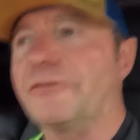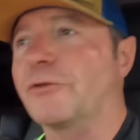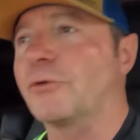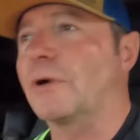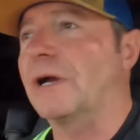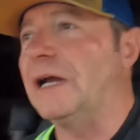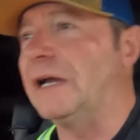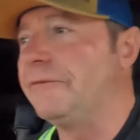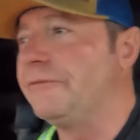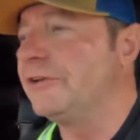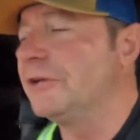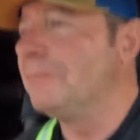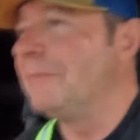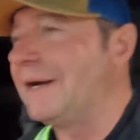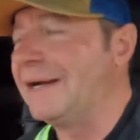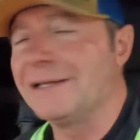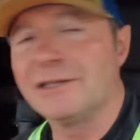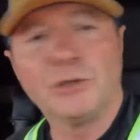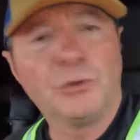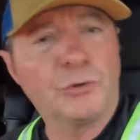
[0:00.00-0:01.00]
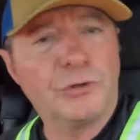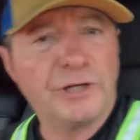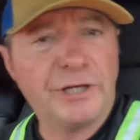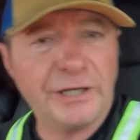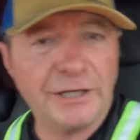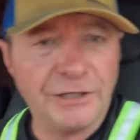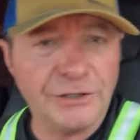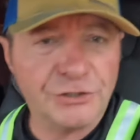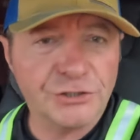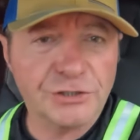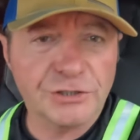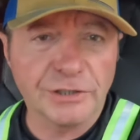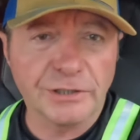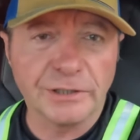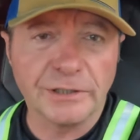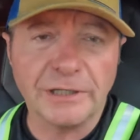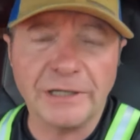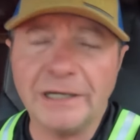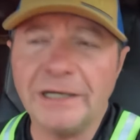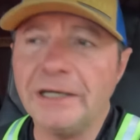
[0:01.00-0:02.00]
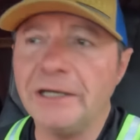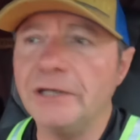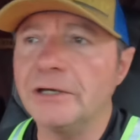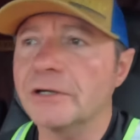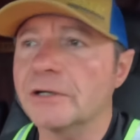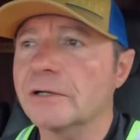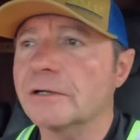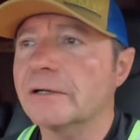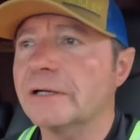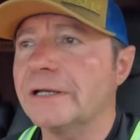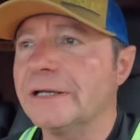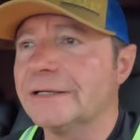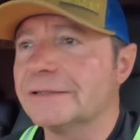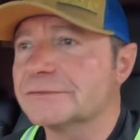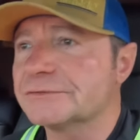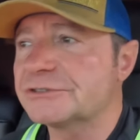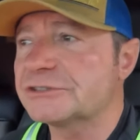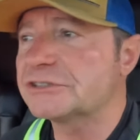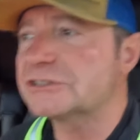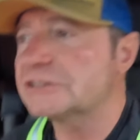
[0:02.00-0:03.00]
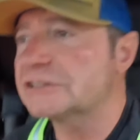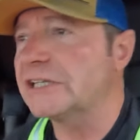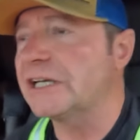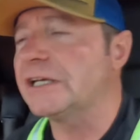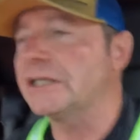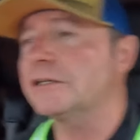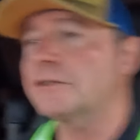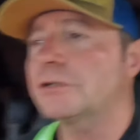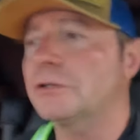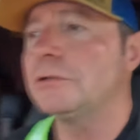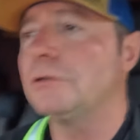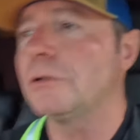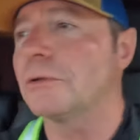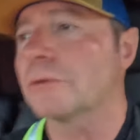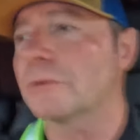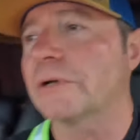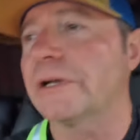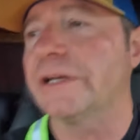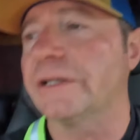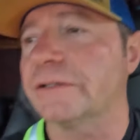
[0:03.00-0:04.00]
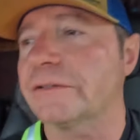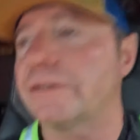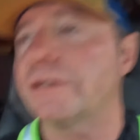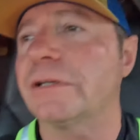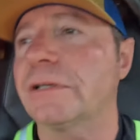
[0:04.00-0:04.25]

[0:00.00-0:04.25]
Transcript: arrived at my location here in St. Laurent,